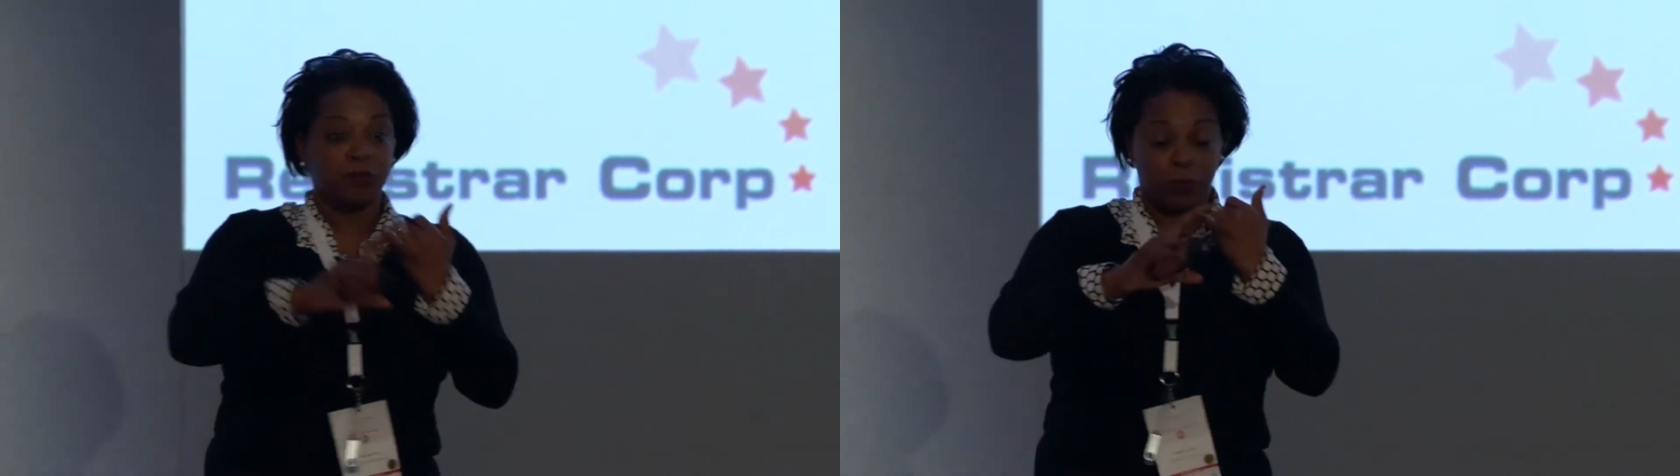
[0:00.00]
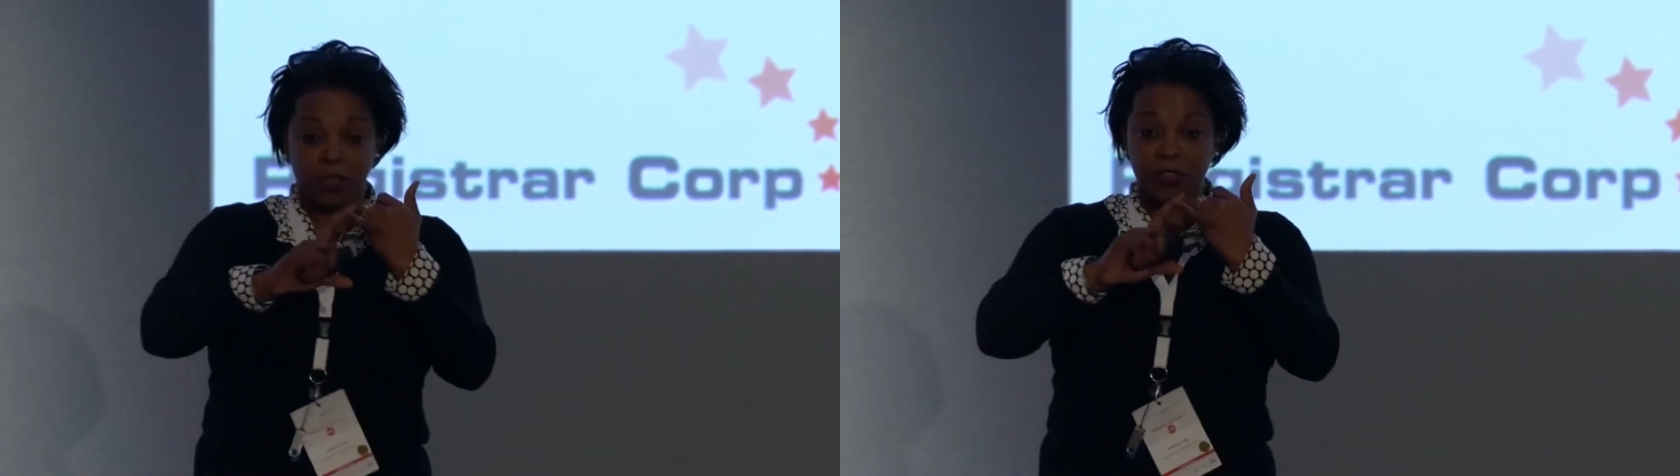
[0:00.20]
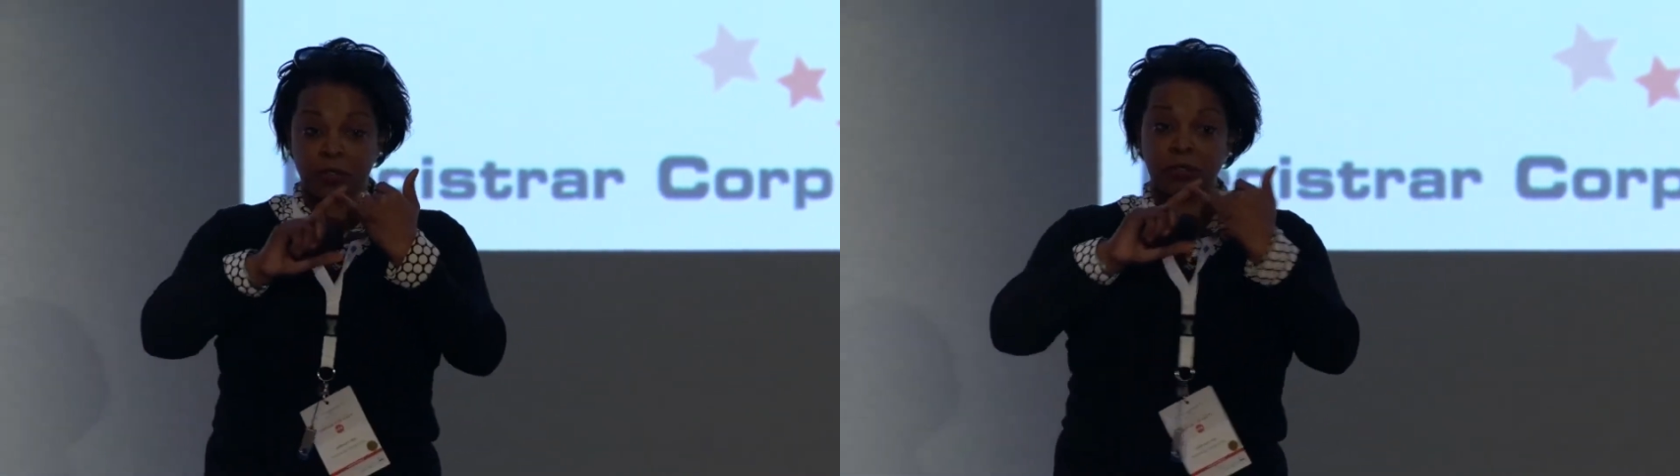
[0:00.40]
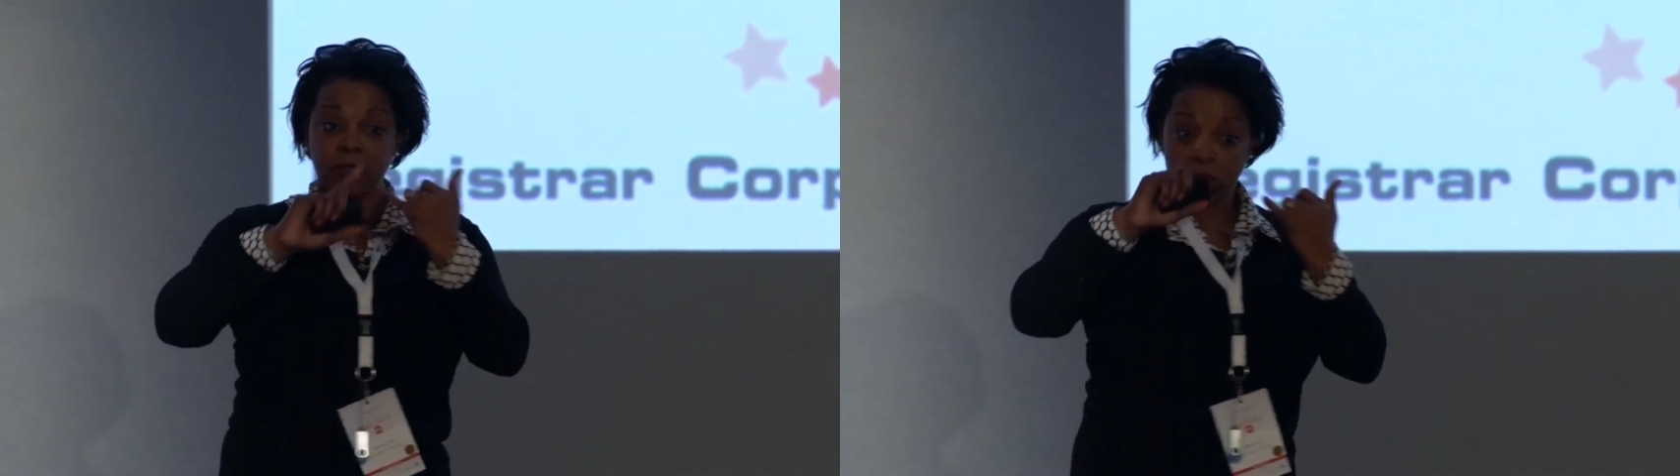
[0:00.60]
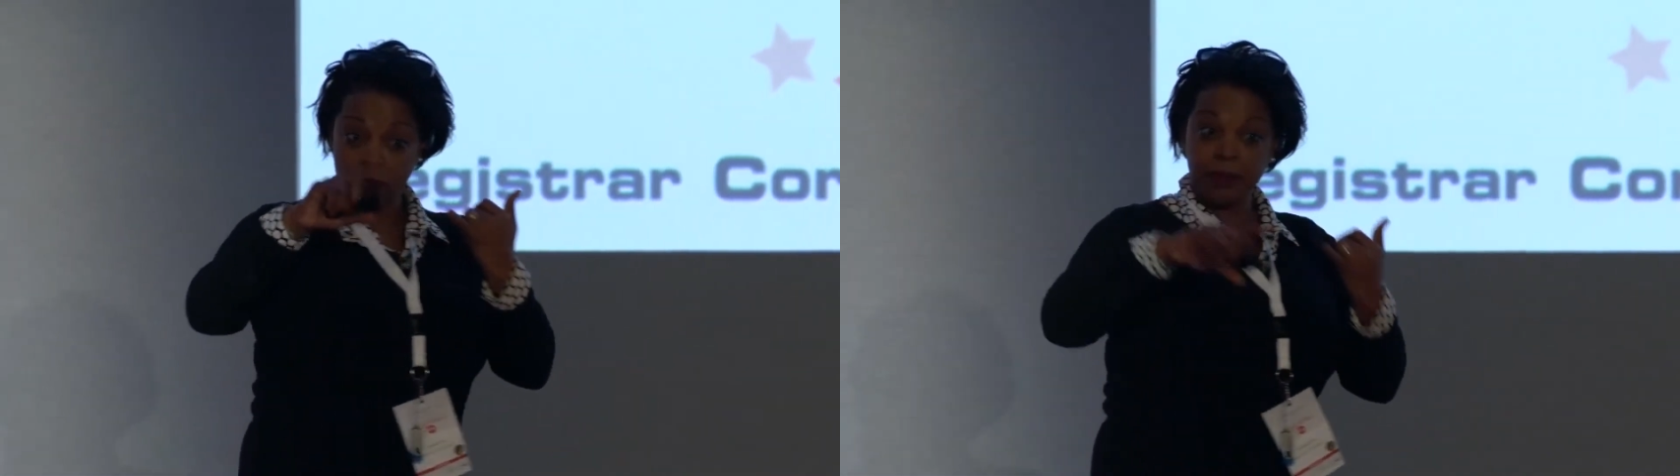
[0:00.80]
for your
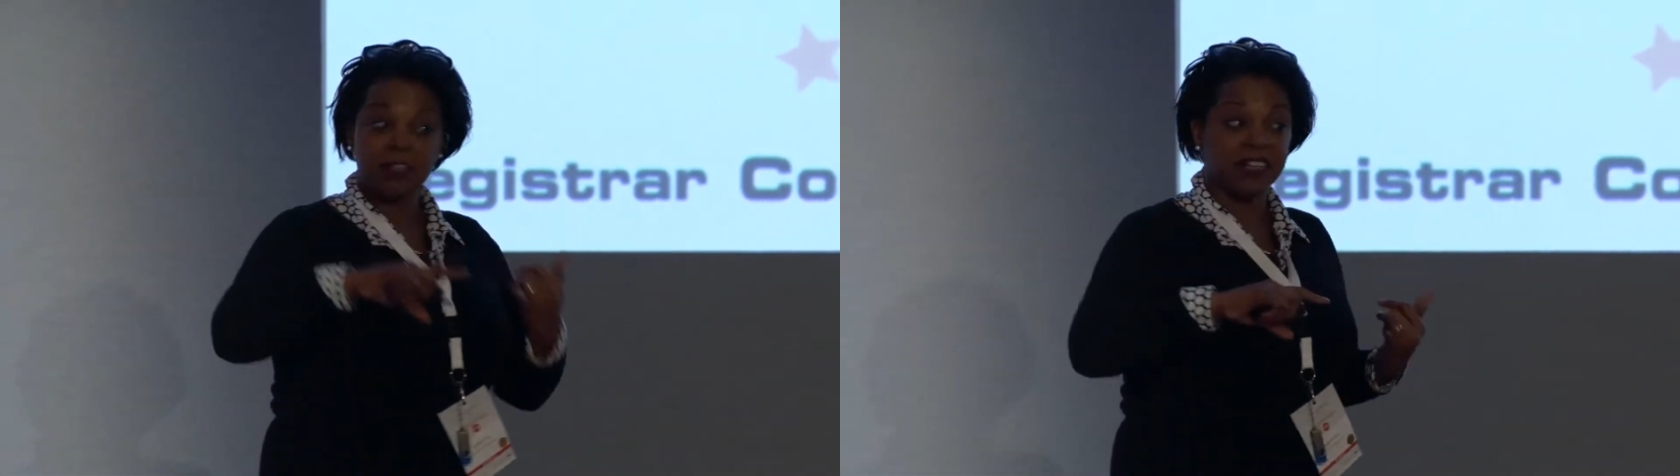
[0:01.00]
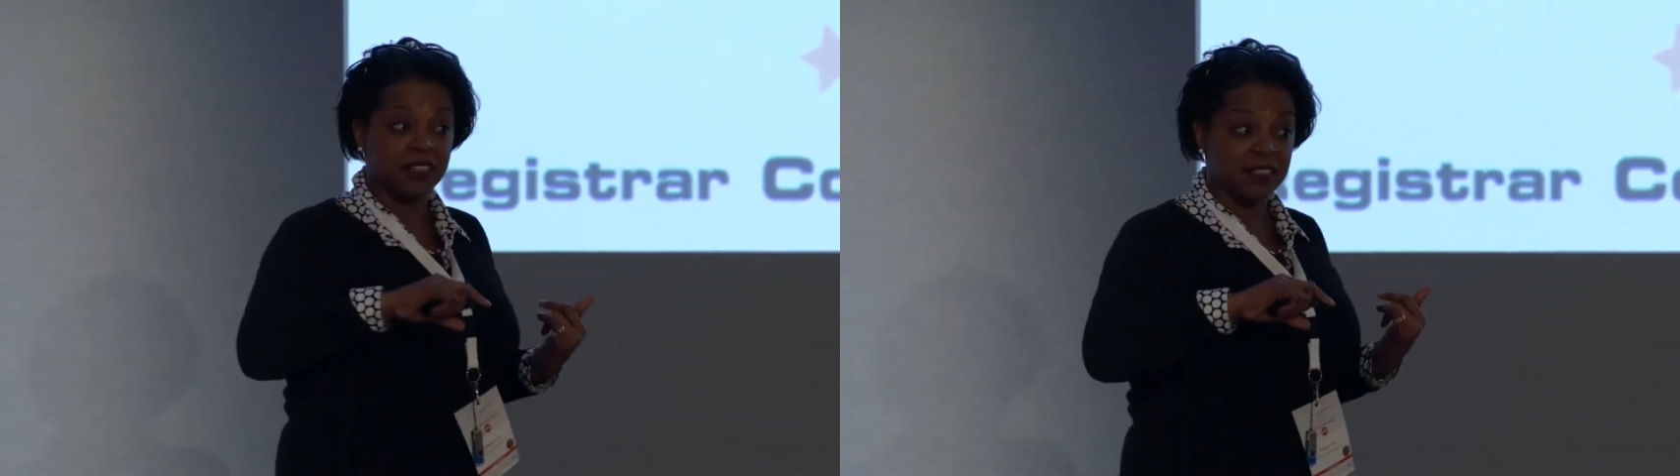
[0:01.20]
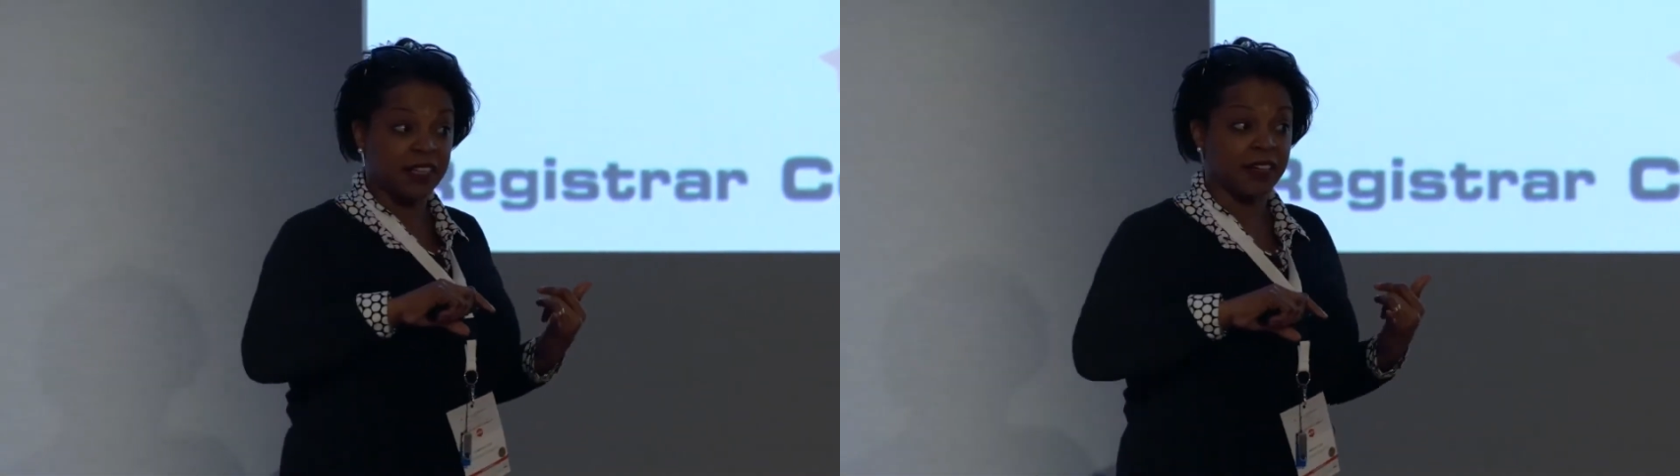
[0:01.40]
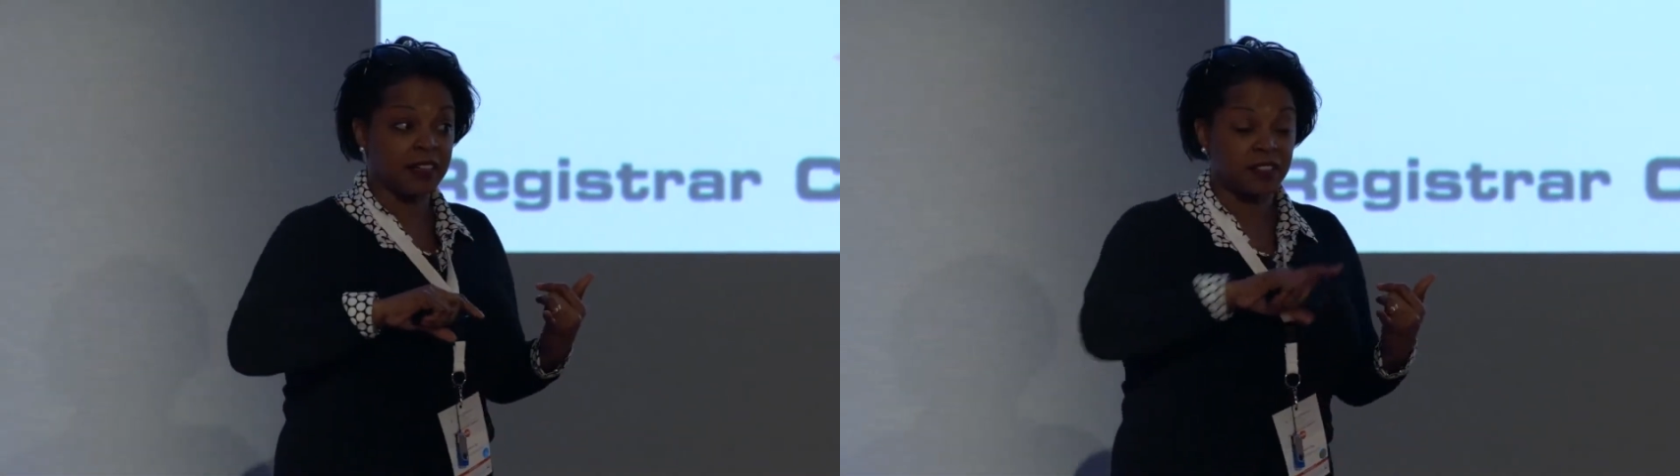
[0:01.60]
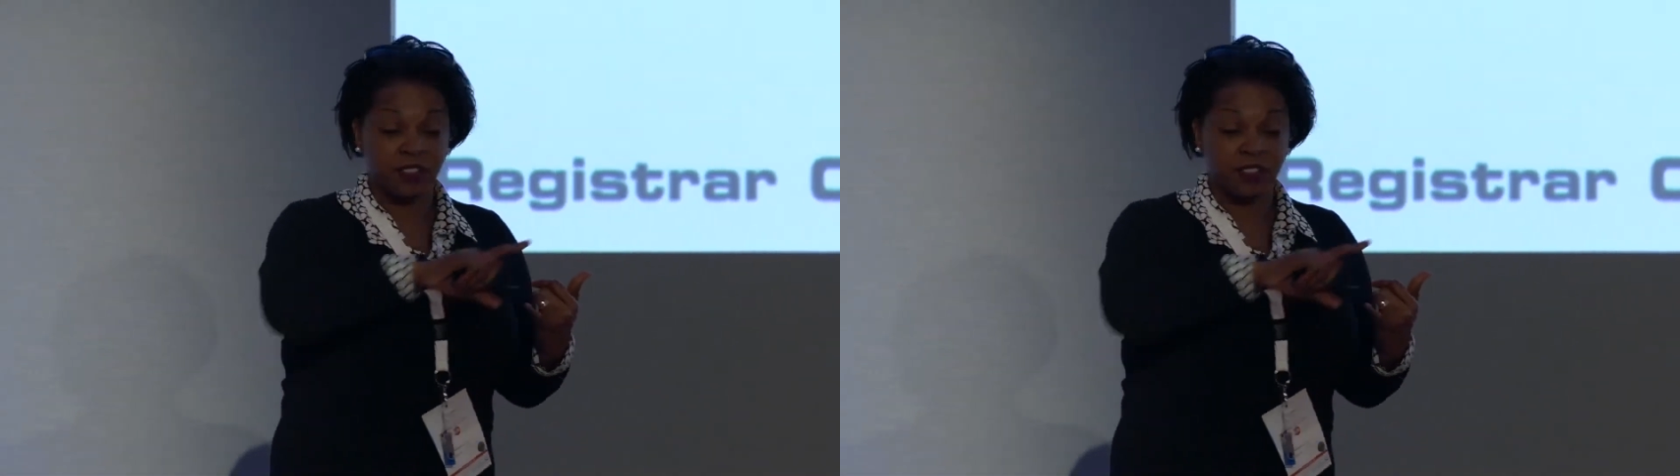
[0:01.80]
compliance status.